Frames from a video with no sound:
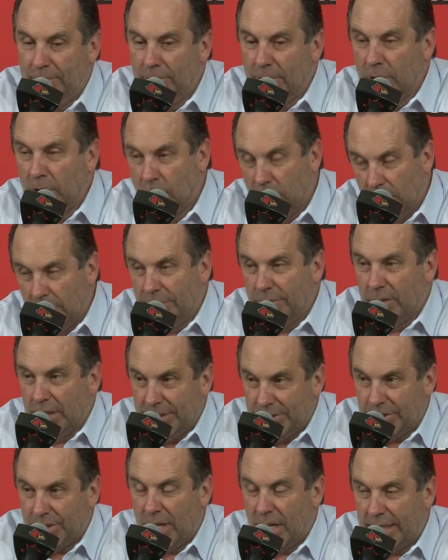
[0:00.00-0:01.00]
Louisville
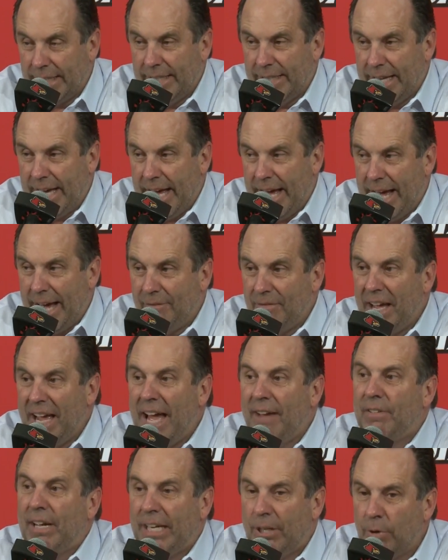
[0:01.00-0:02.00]
is lucky they have. They
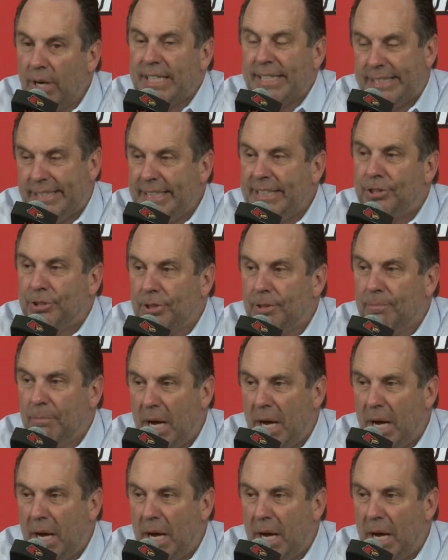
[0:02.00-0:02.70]
have a great teacher.